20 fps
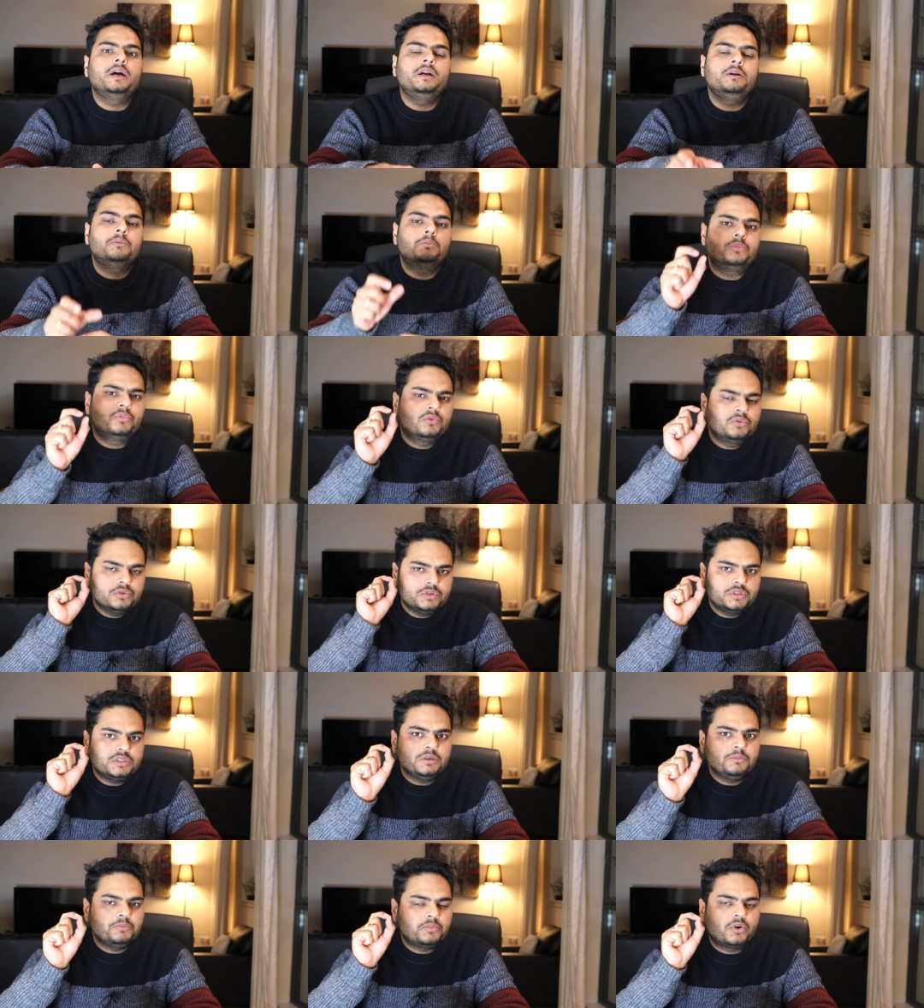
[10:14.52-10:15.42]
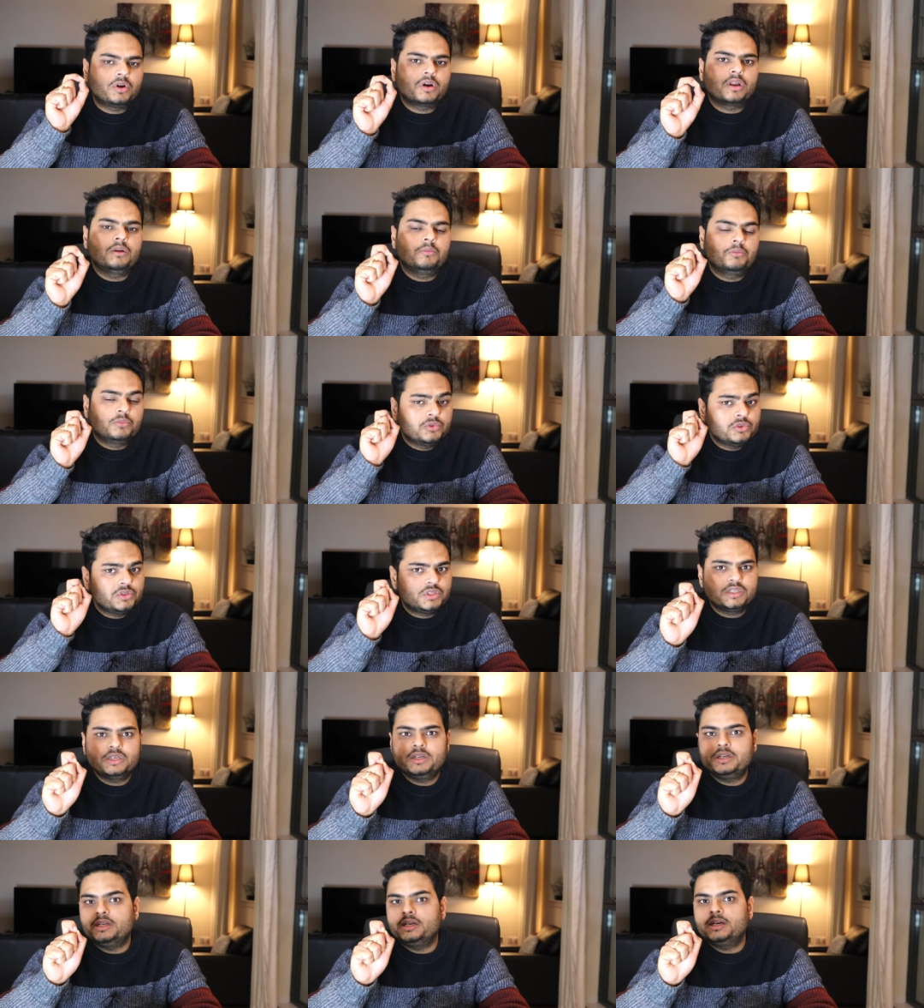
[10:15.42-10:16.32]
and most important
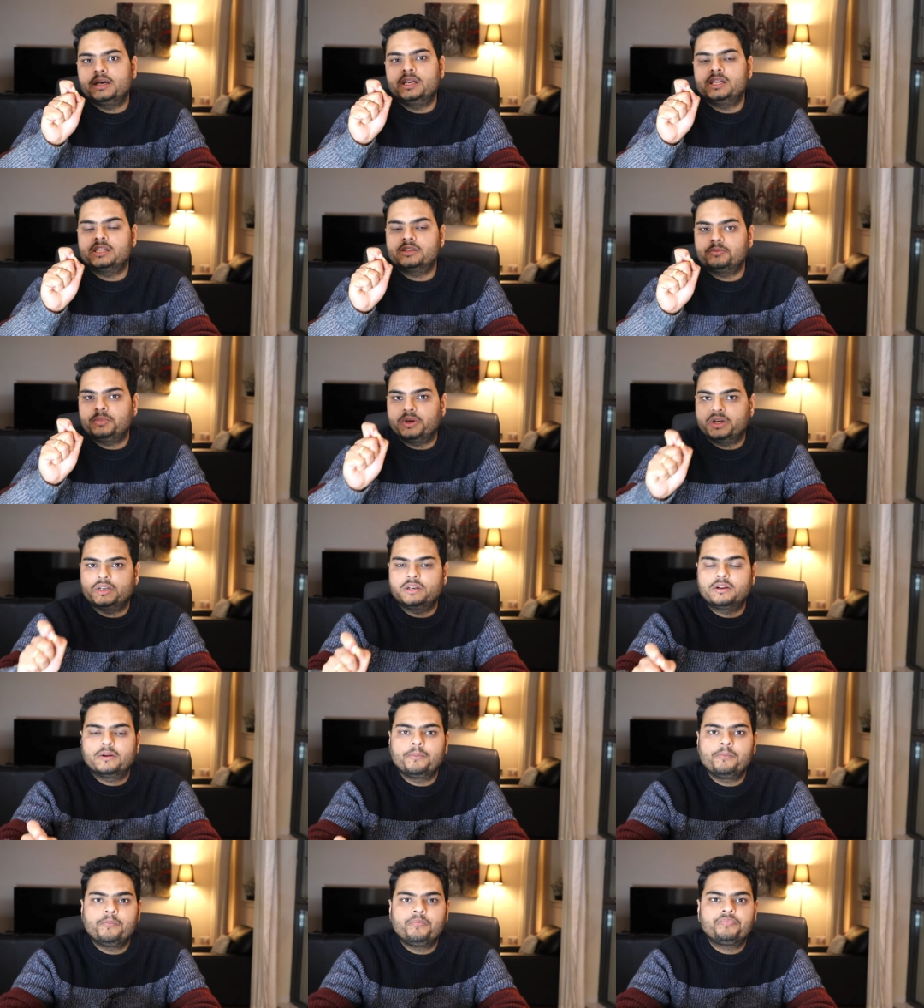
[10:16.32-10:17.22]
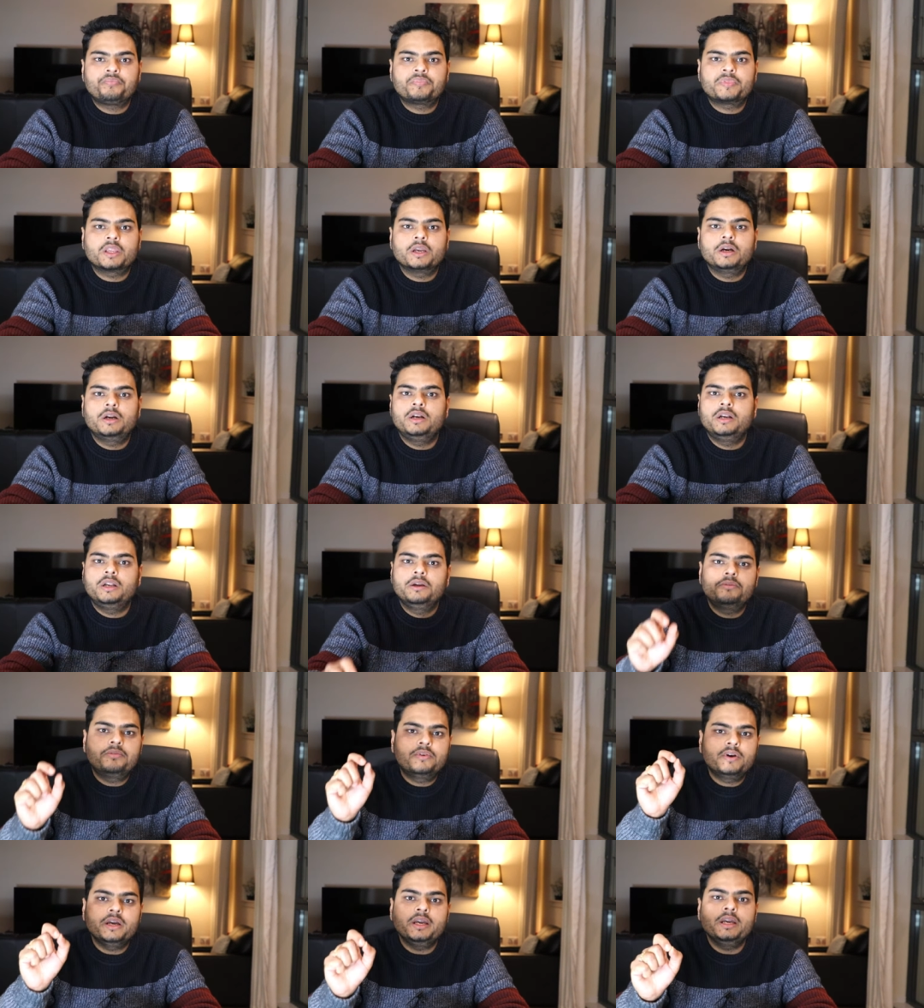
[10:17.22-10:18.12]
most critical aspect
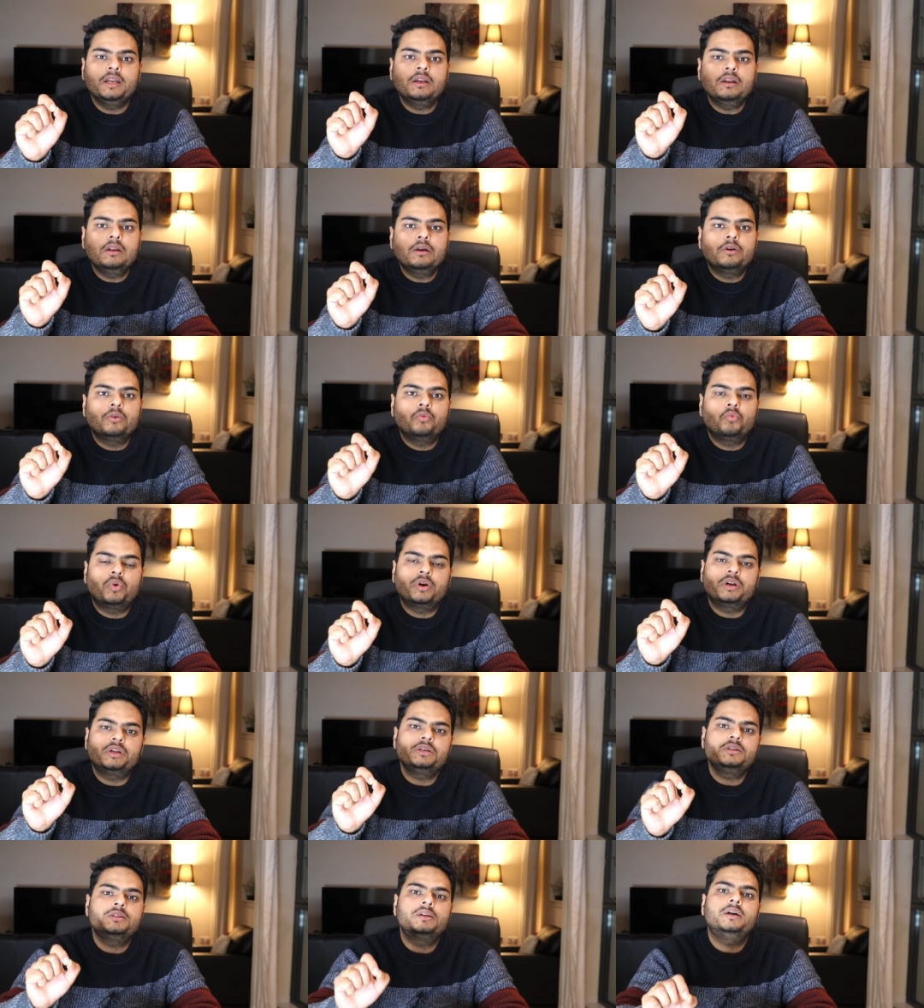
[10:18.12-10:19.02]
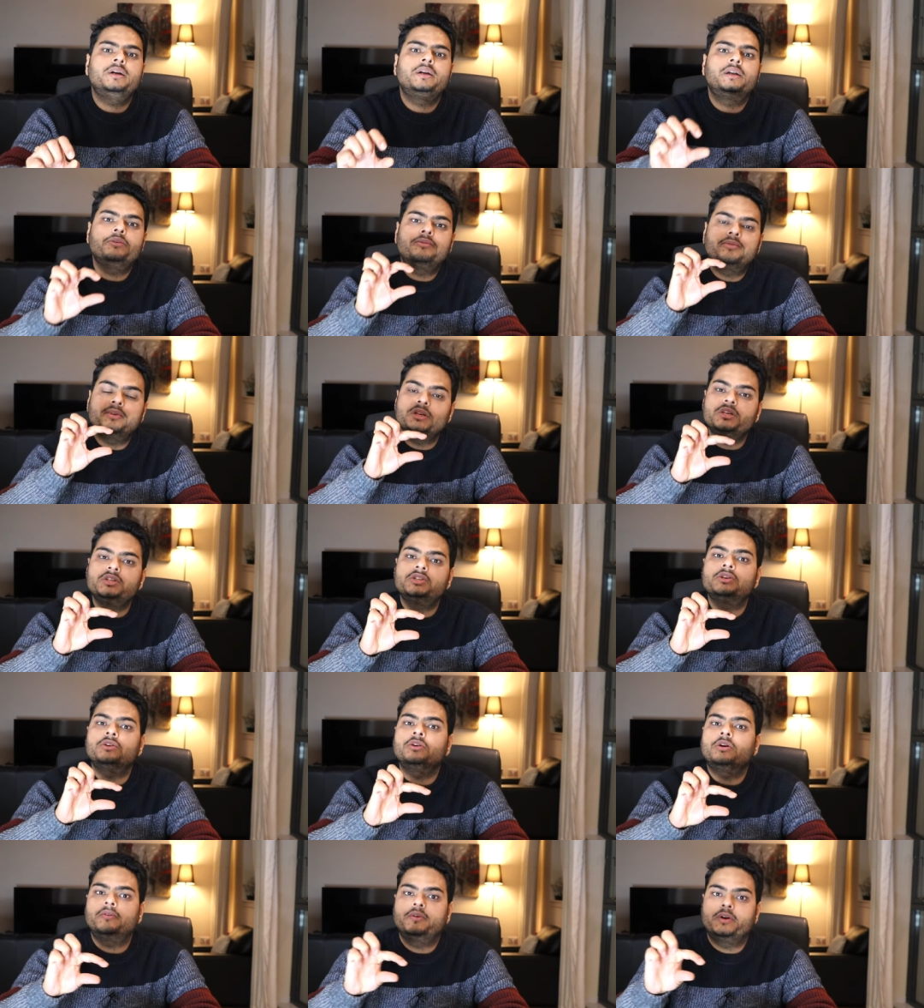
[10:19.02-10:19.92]
define what is the
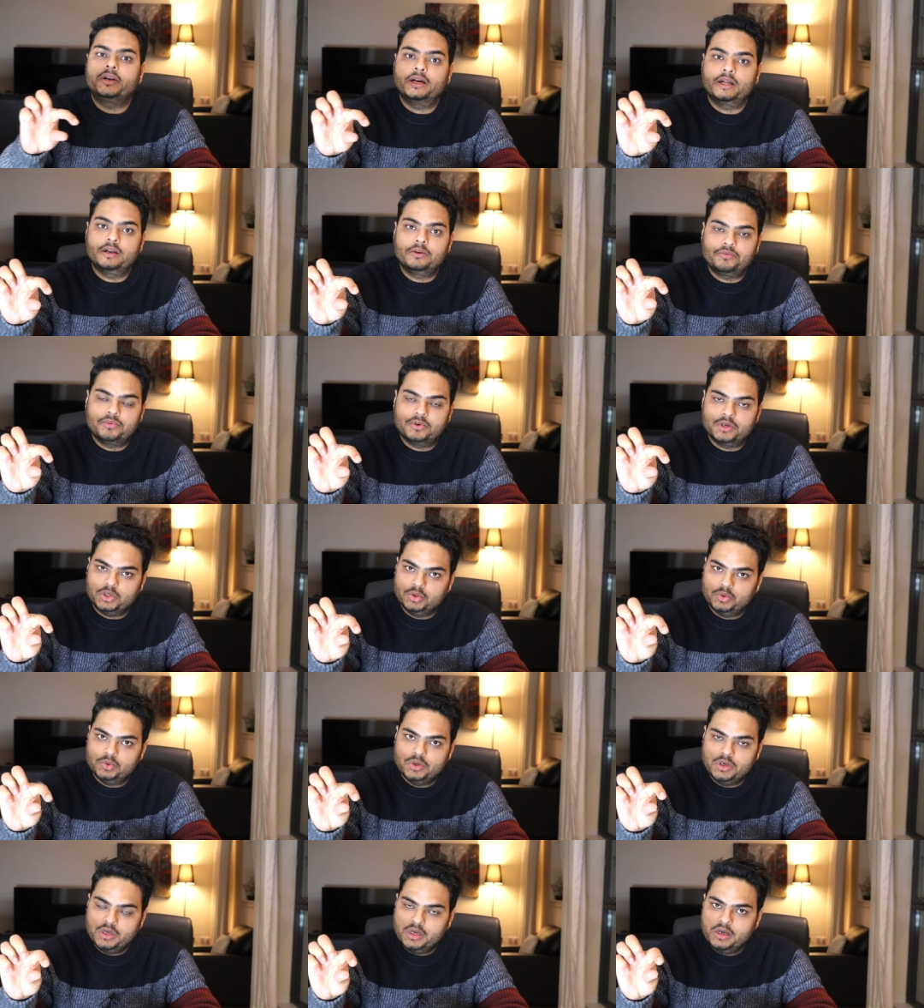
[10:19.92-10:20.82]
definition of done for you